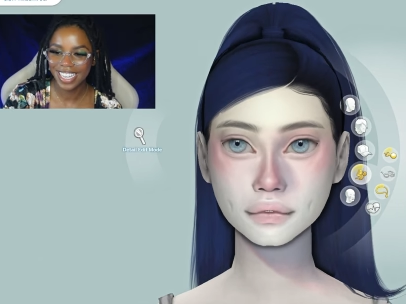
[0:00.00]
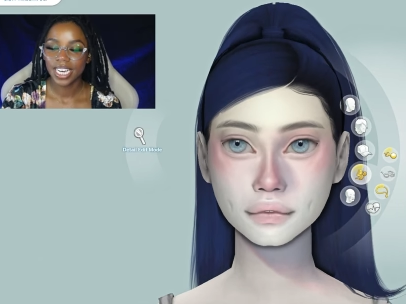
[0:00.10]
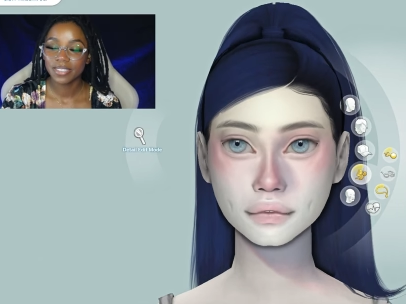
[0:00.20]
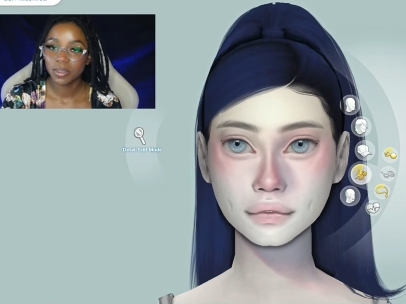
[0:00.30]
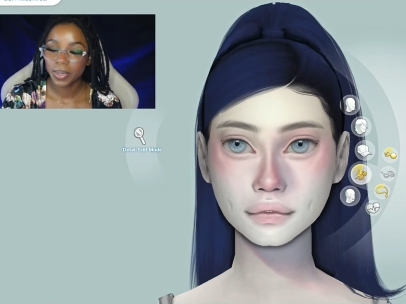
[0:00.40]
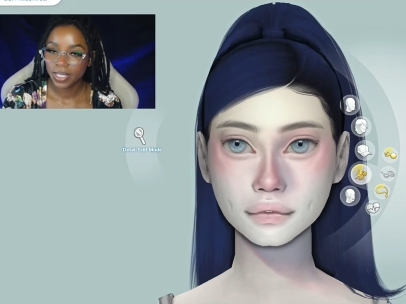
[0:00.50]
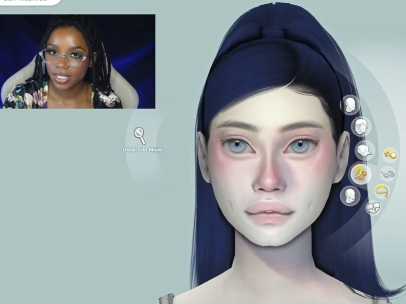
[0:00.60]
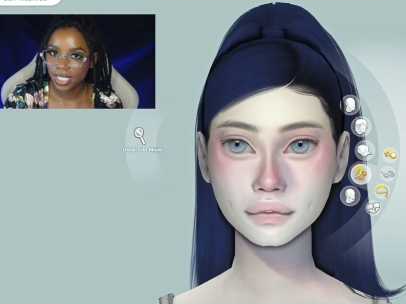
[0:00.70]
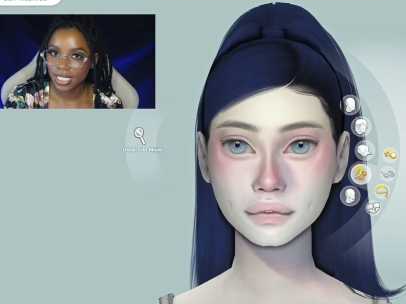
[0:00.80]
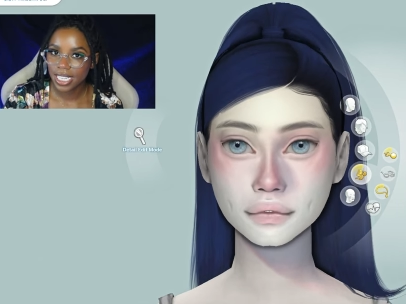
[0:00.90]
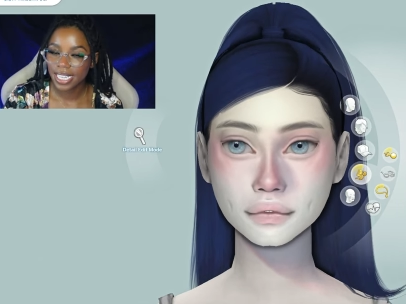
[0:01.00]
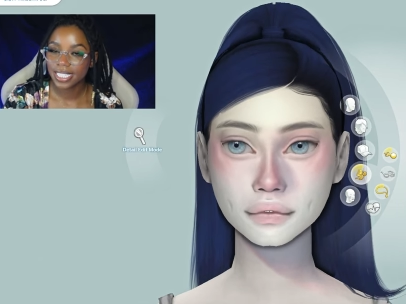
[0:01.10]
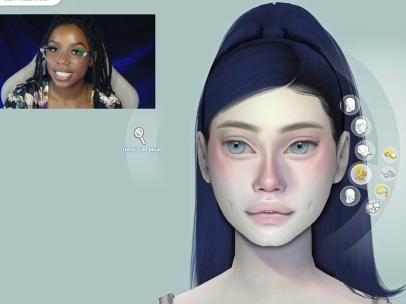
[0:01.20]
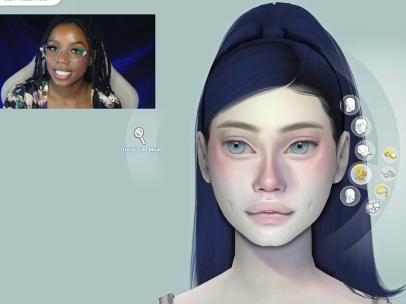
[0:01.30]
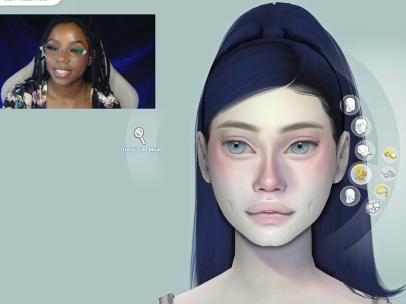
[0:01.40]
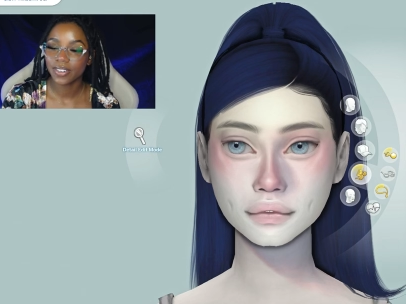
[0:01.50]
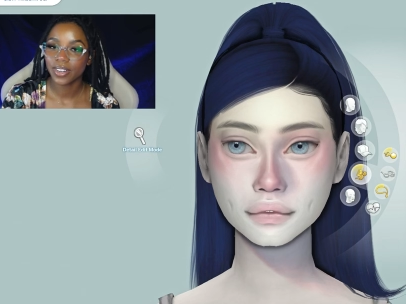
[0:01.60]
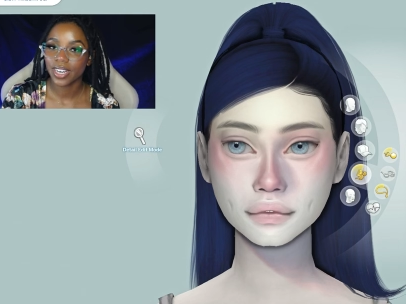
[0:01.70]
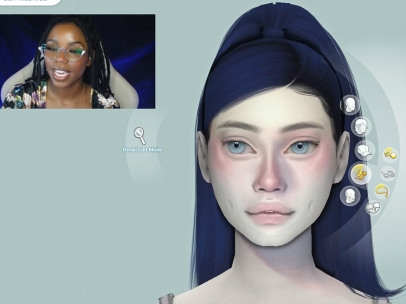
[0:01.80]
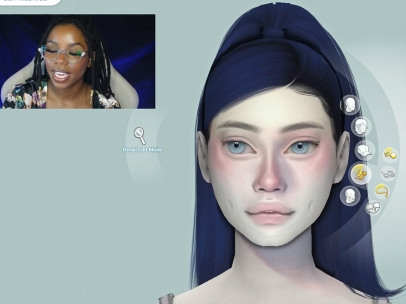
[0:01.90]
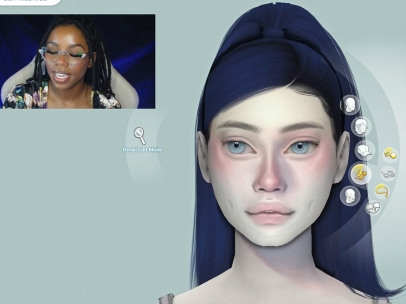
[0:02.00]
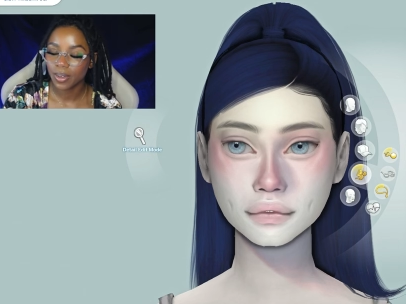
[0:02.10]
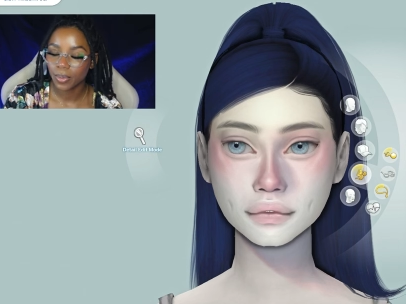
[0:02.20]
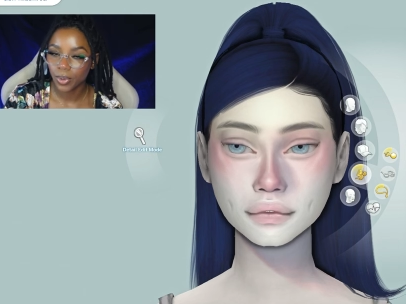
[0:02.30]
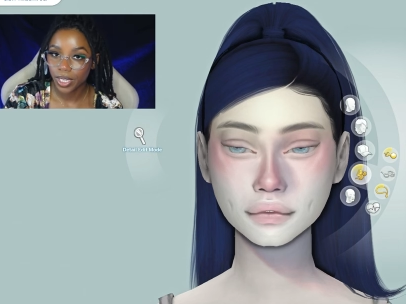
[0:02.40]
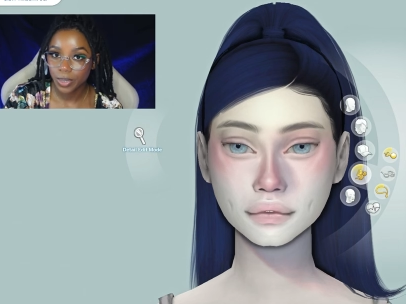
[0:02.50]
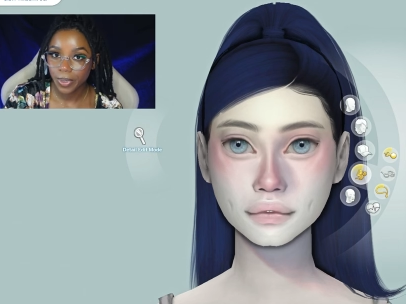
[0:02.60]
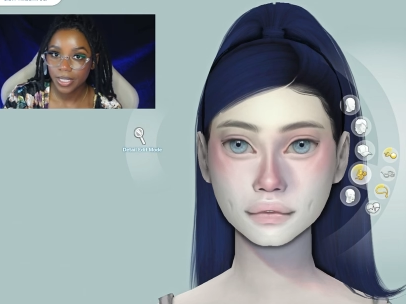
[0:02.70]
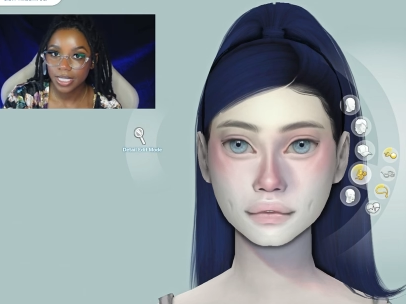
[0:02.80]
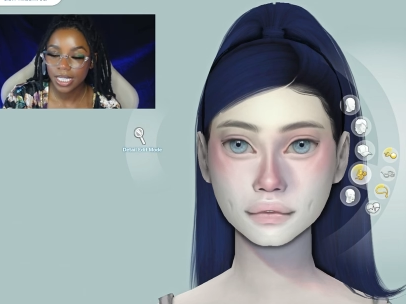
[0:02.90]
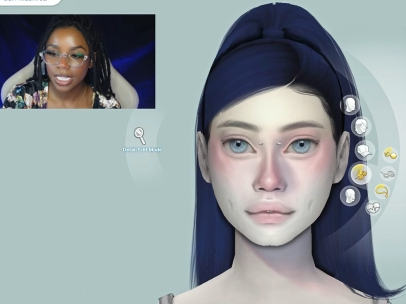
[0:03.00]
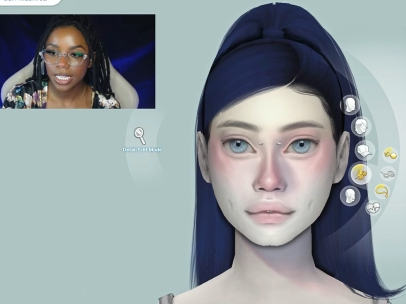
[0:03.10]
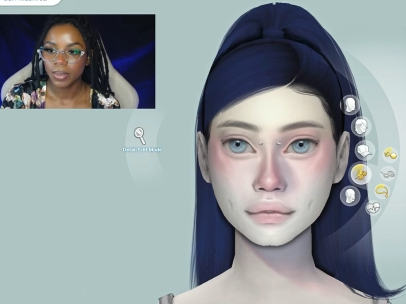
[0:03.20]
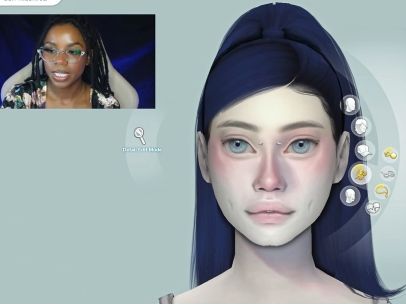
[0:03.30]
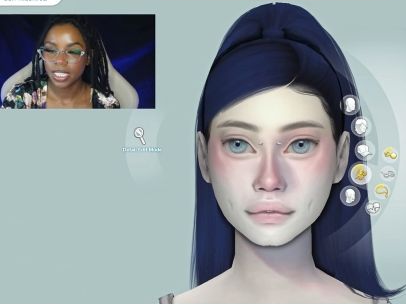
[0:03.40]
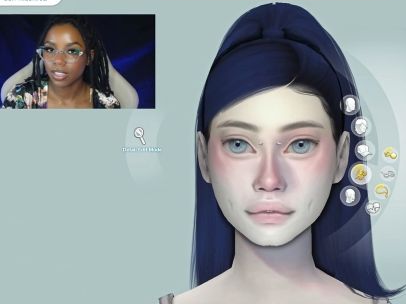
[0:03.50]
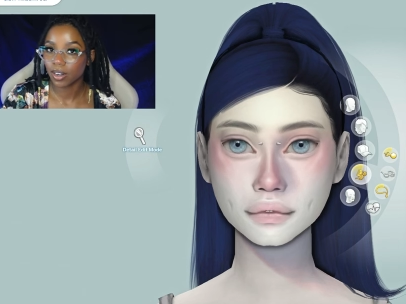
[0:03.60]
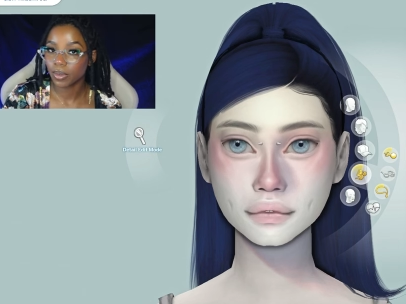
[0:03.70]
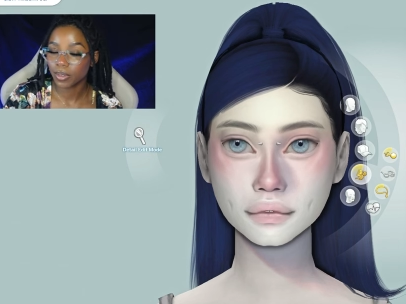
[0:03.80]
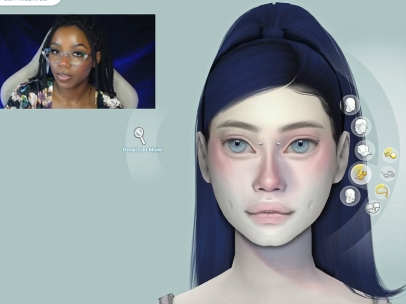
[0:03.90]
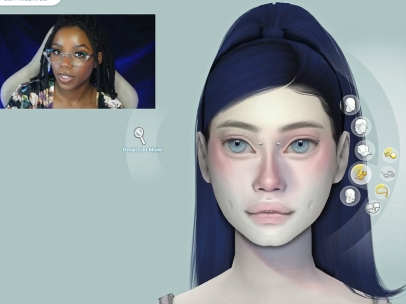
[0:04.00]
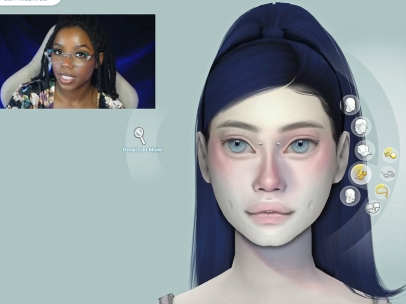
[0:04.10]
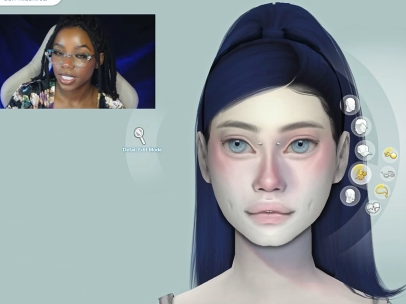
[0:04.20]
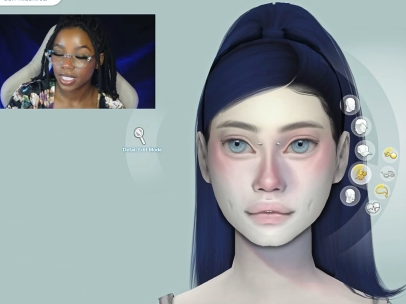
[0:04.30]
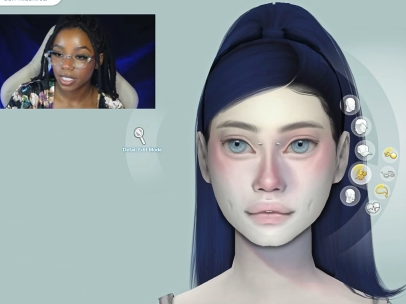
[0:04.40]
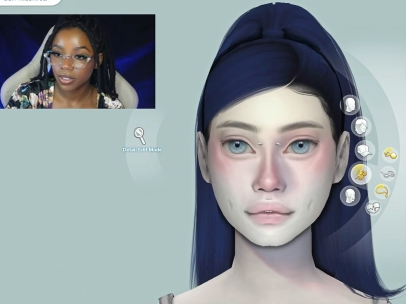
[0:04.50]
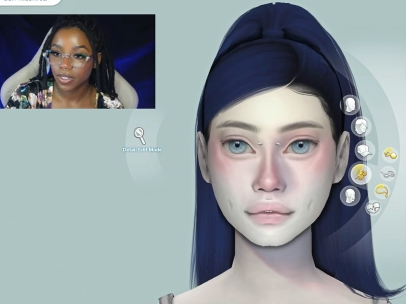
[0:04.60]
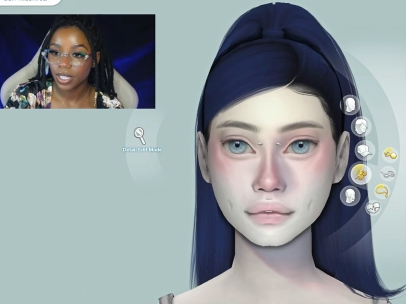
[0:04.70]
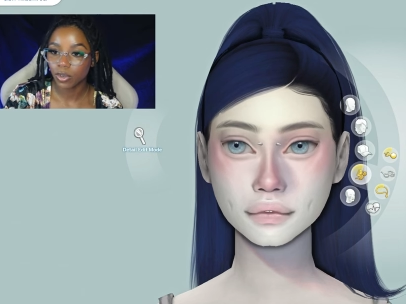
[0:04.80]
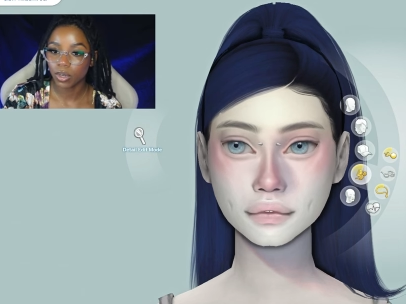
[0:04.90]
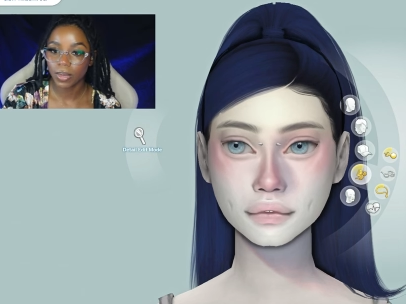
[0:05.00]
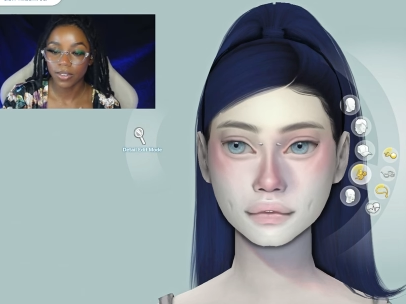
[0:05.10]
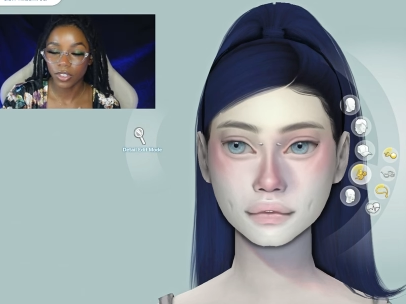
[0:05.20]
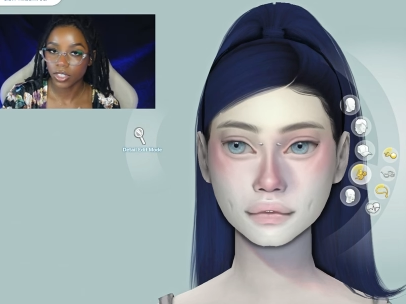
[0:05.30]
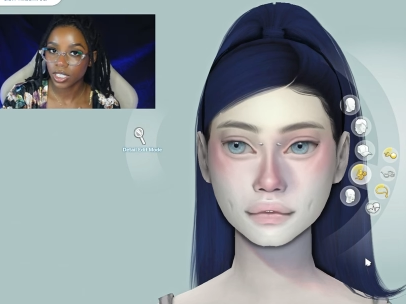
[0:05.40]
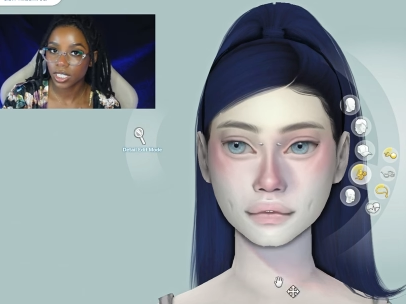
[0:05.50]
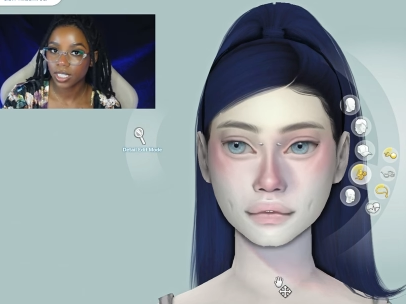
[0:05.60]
Speaker 1: As for piercings, I did give her a bridge piercing because I thought it would fit Sylvi, or my version